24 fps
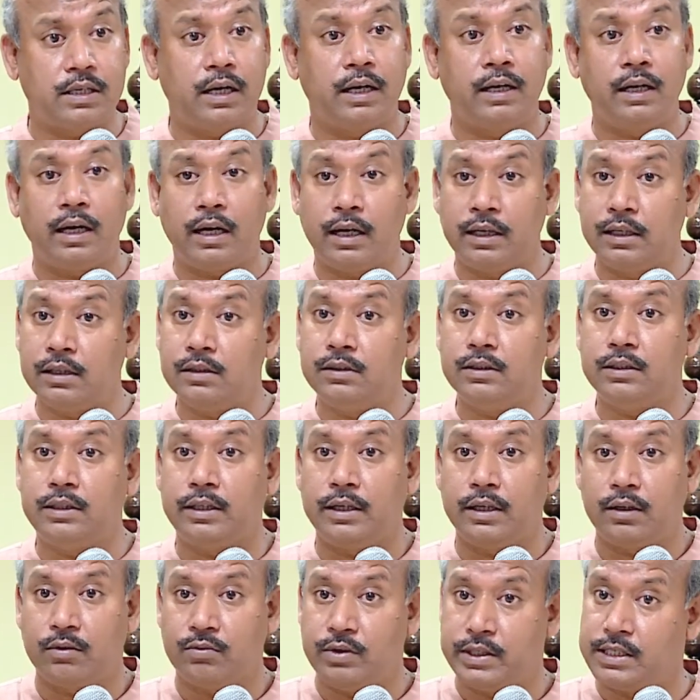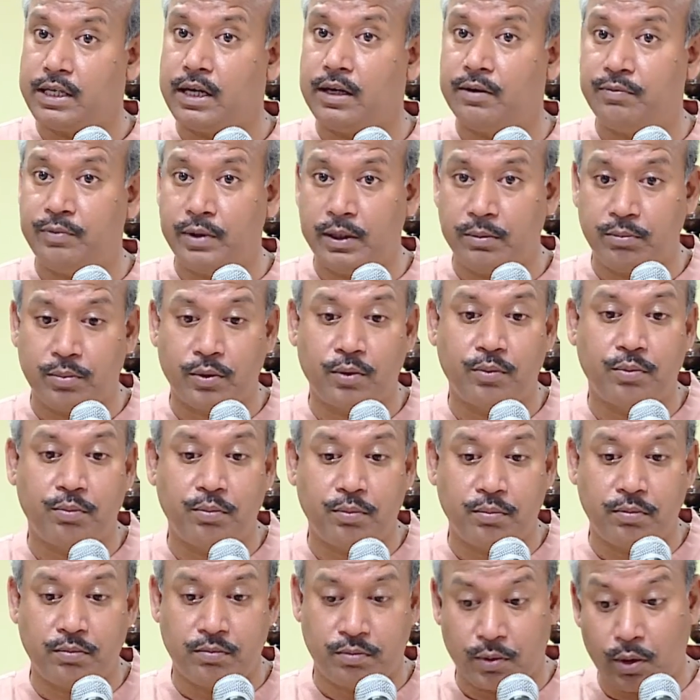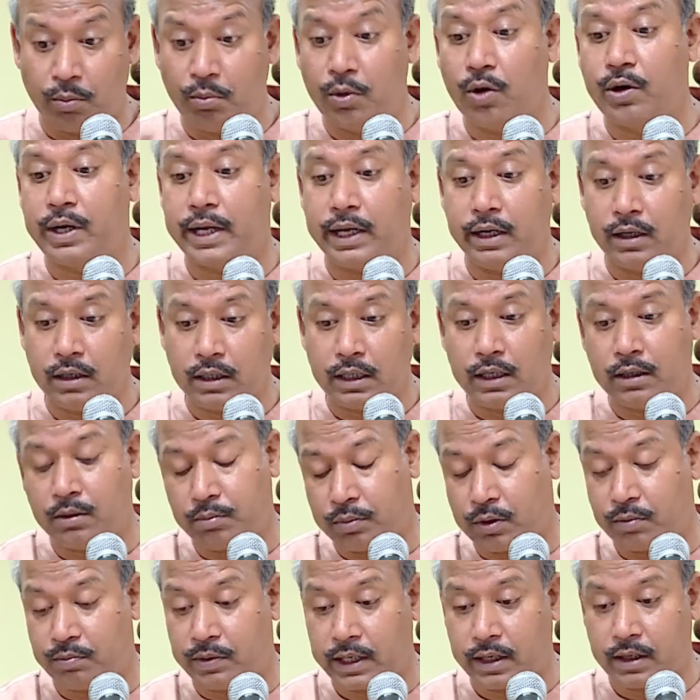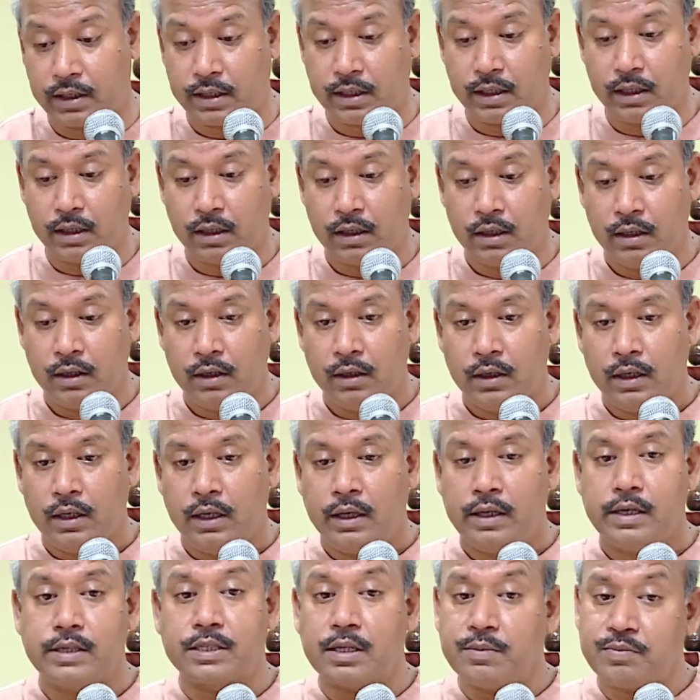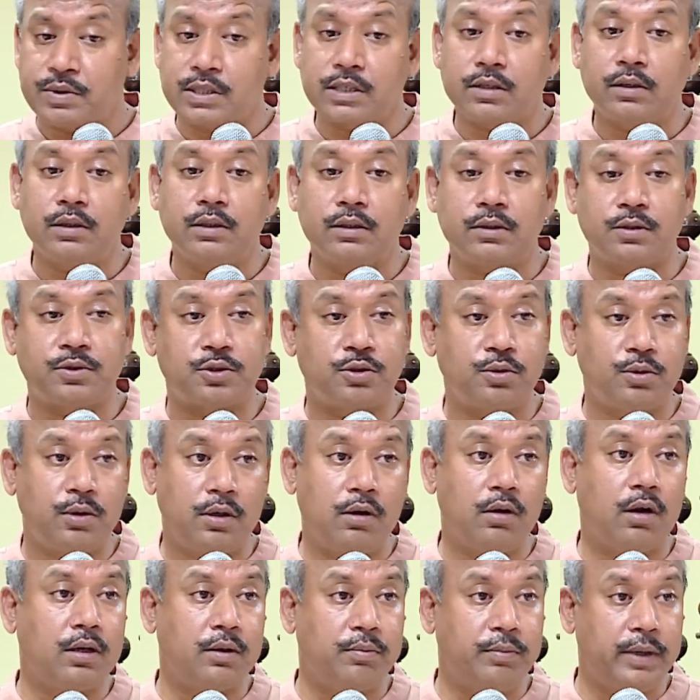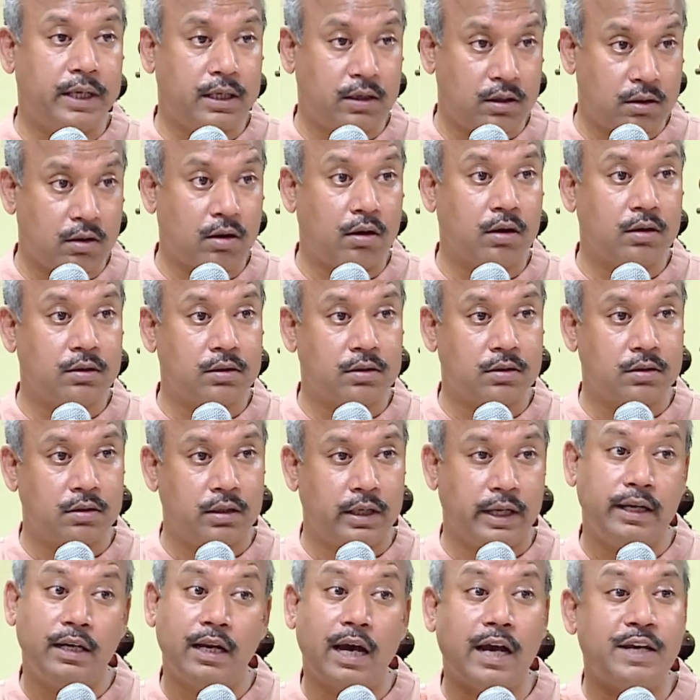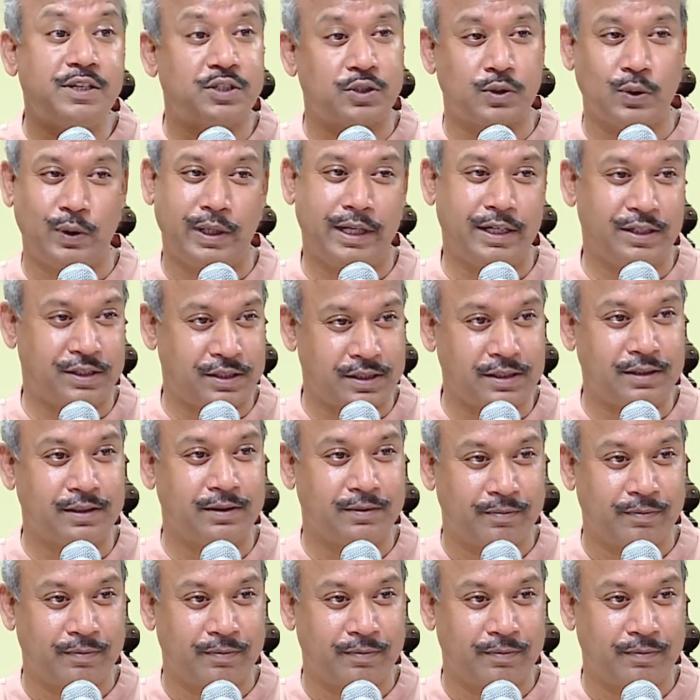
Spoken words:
And another thing which I have been promoting and propagating, a Sanskrit should not be taught in isolation.